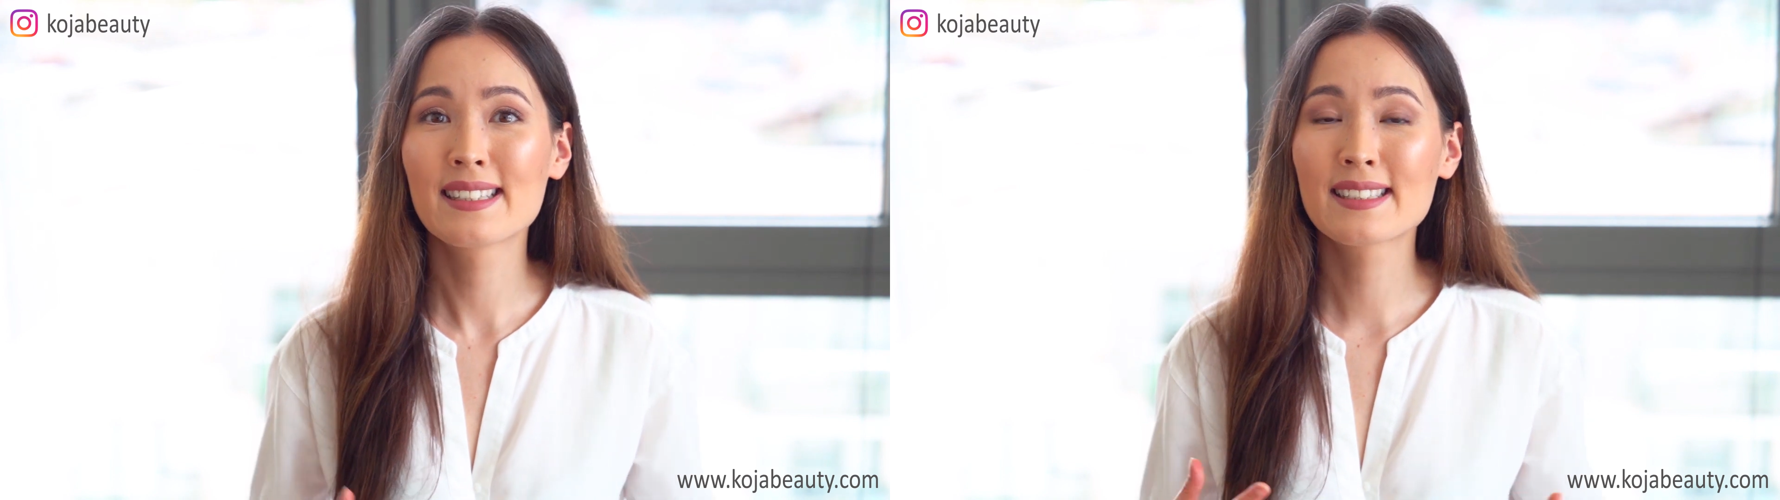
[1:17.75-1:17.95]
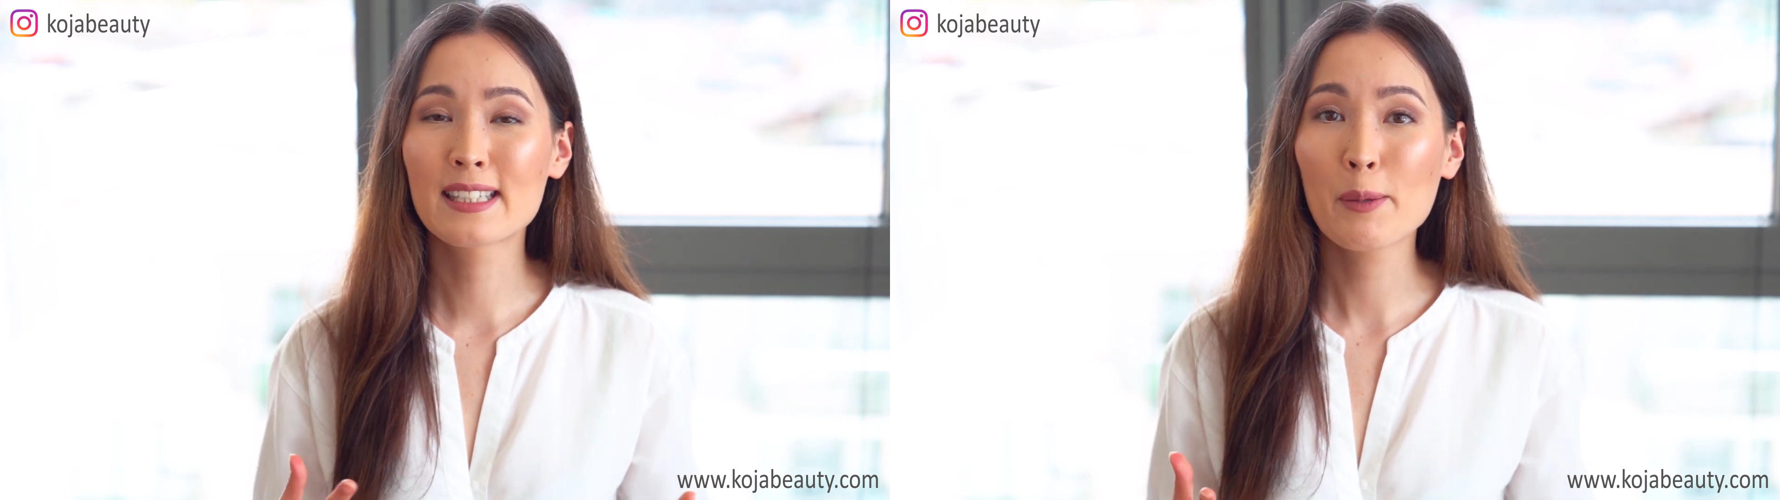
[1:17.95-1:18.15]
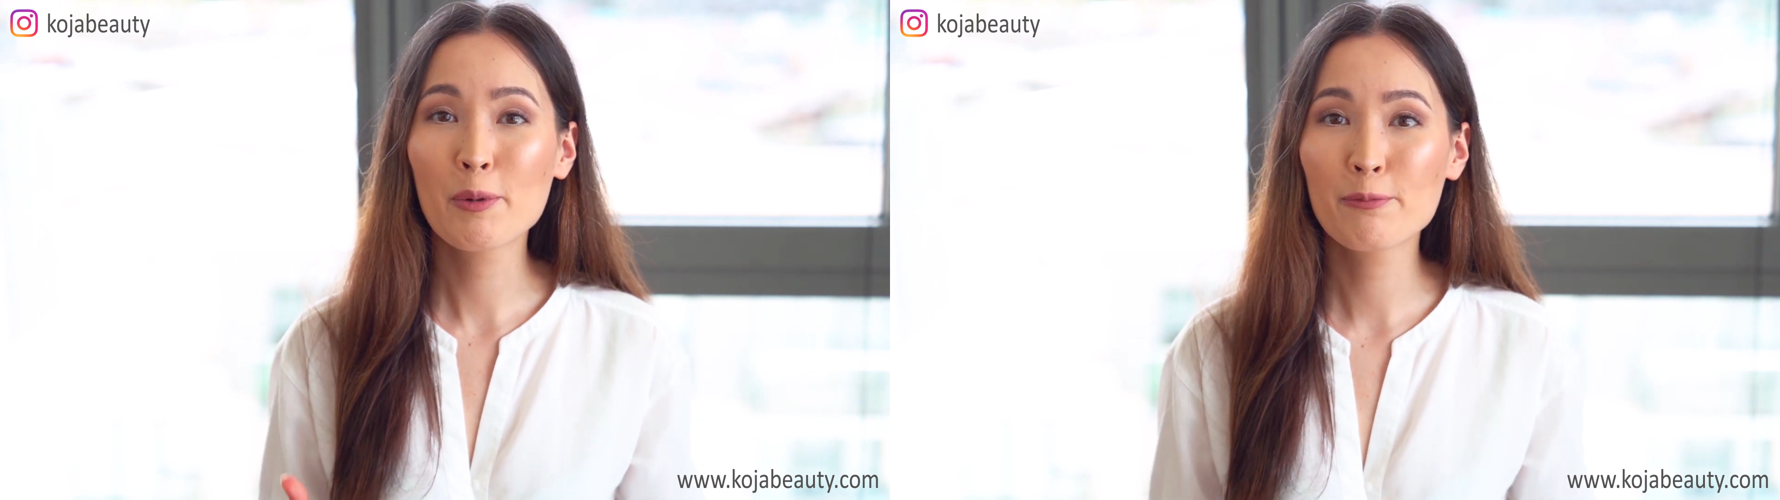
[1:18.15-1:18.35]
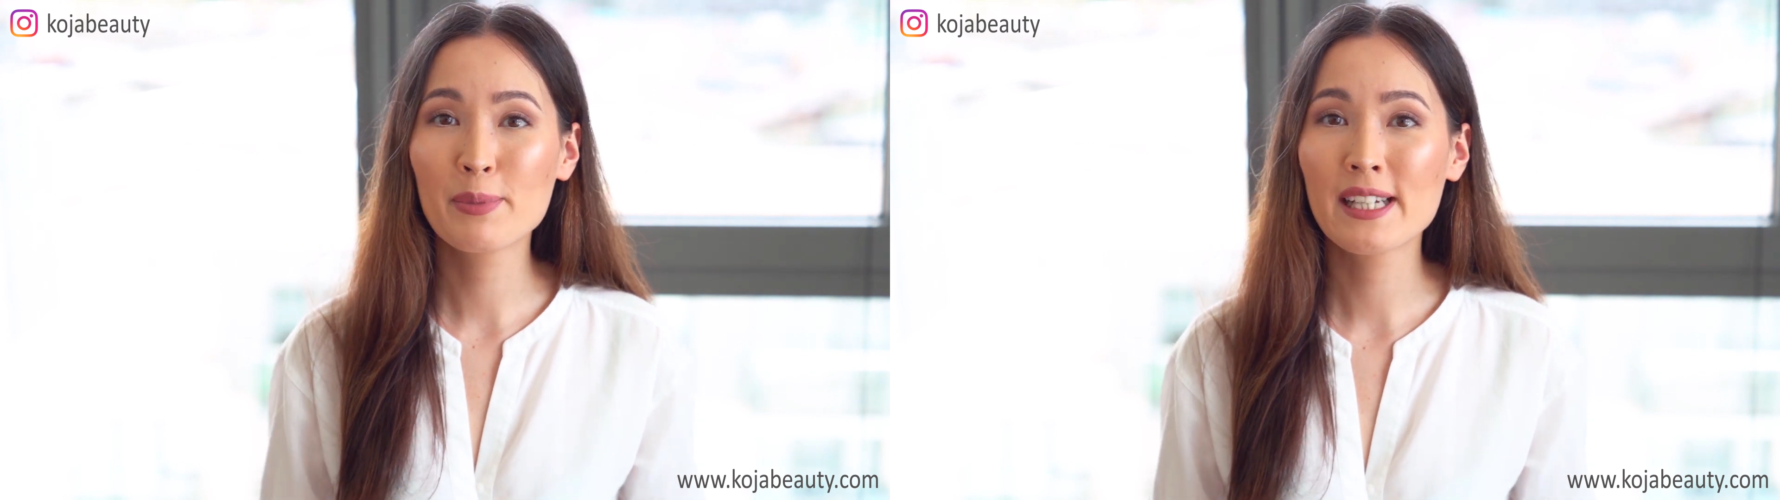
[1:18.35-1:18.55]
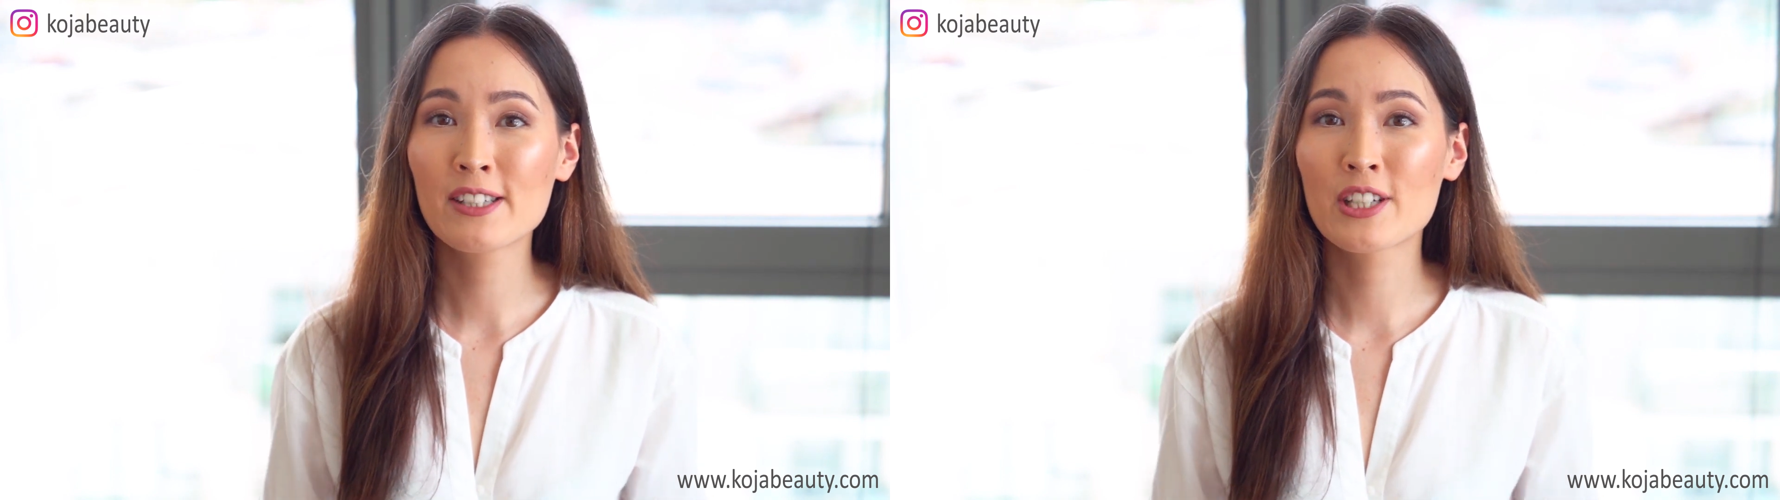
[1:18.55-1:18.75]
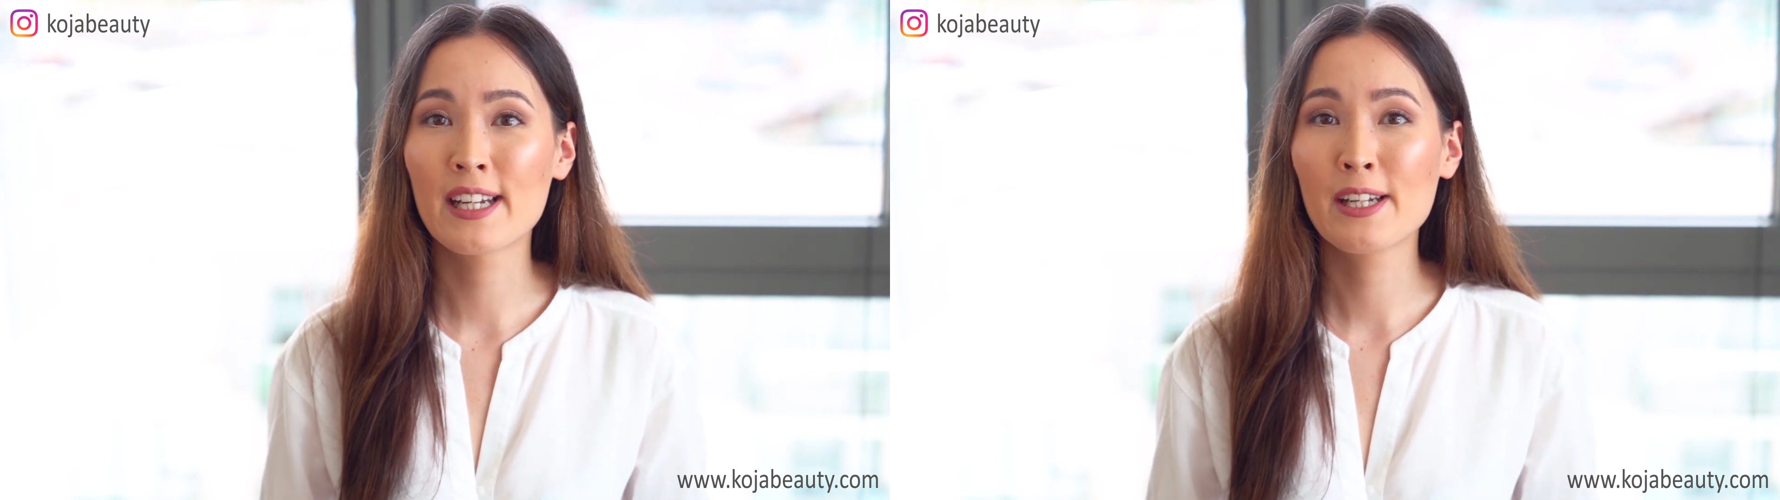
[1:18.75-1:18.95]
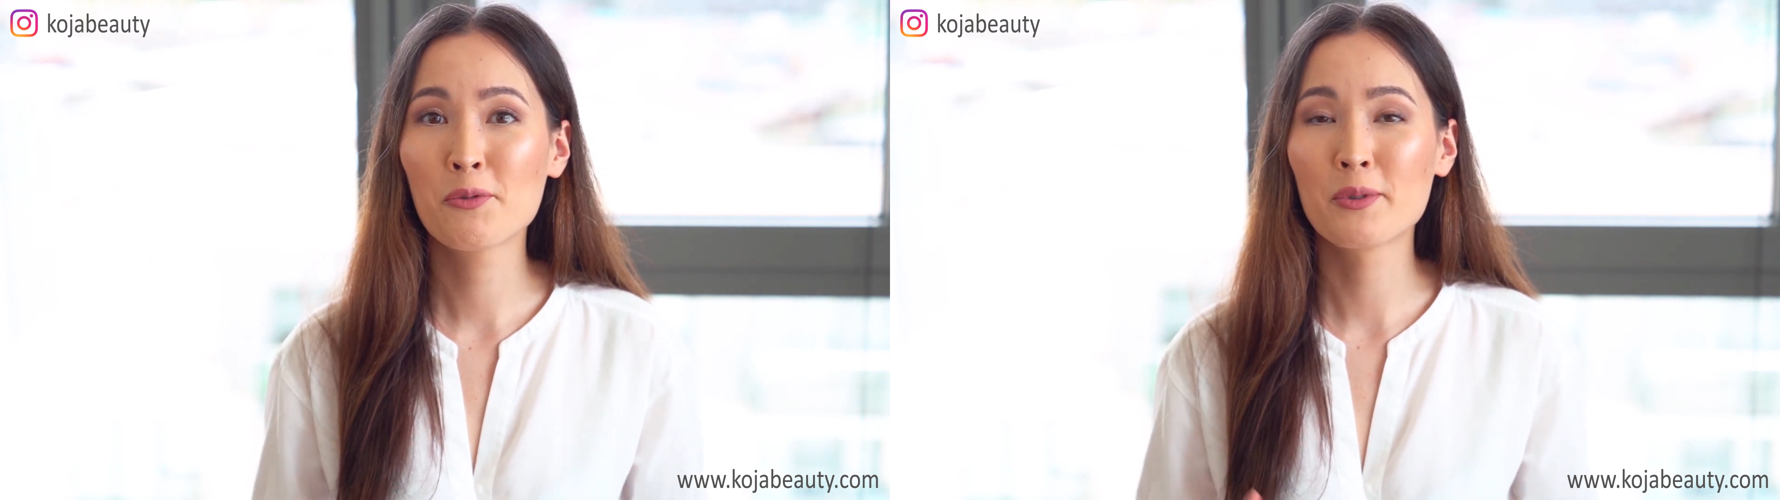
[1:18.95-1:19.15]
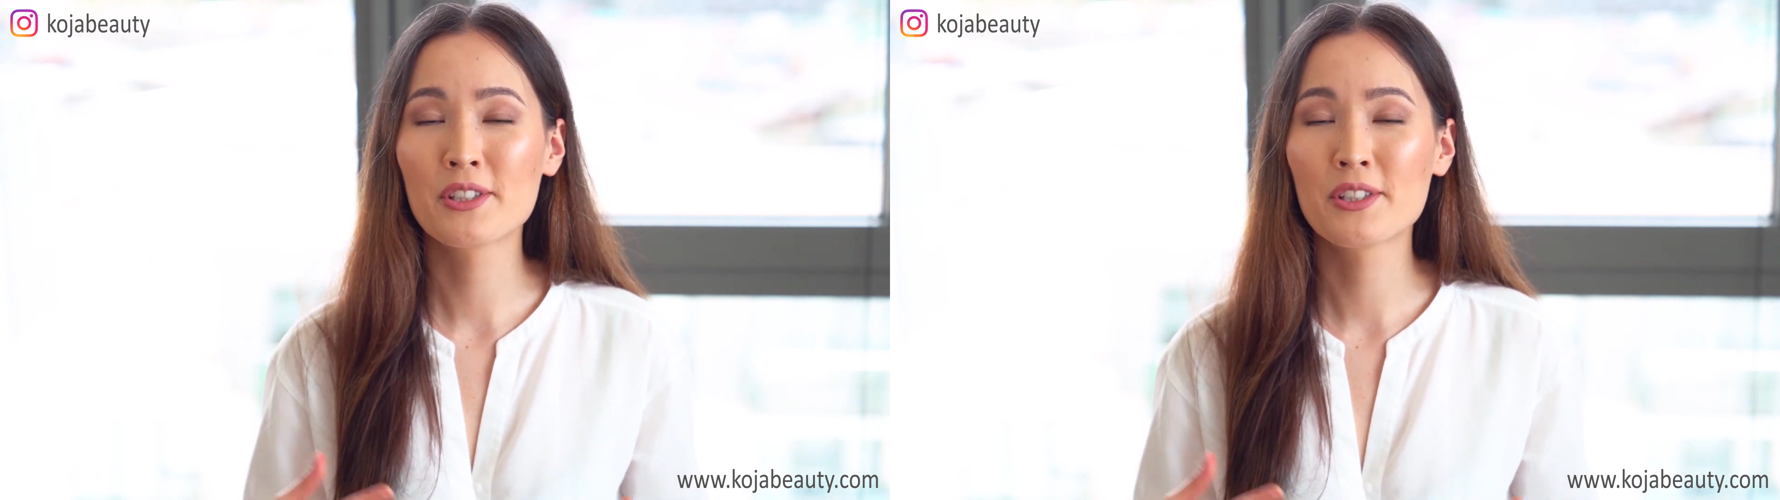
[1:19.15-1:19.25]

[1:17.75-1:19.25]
It's a type of BHA,